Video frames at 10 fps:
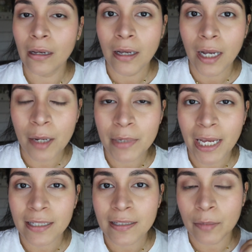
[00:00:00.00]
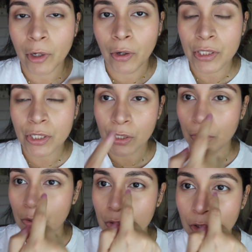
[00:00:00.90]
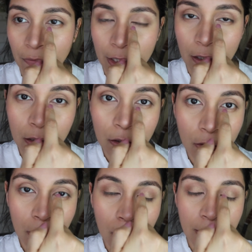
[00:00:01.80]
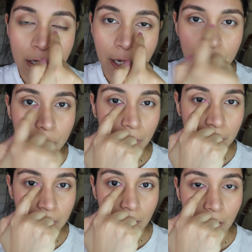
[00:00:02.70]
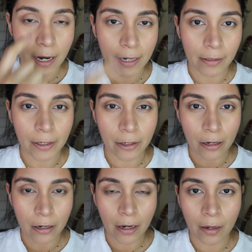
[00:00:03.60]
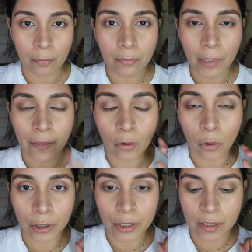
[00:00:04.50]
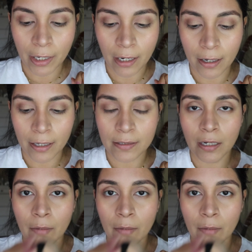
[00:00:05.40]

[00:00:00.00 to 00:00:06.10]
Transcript: Up next, I'm going to do sort of like a little natural subtle highlighter in the corners of my eyes, and I'm